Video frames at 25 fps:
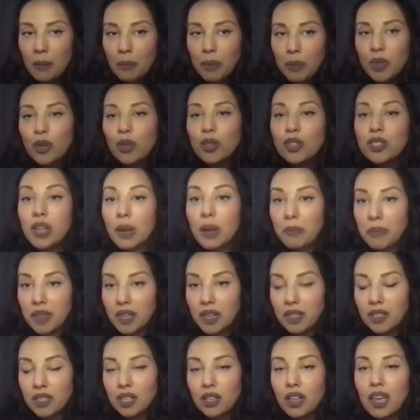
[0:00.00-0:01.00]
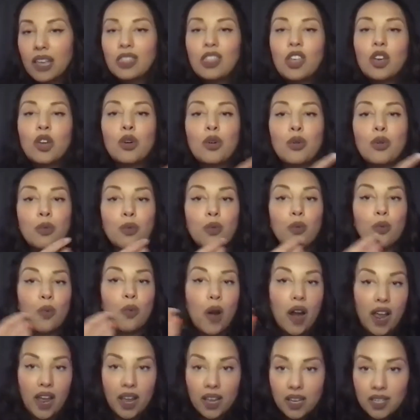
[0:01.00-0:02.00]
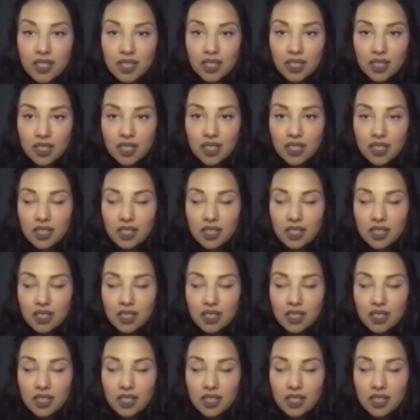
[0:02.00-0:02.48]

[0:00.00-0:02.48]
but there's something to like the grand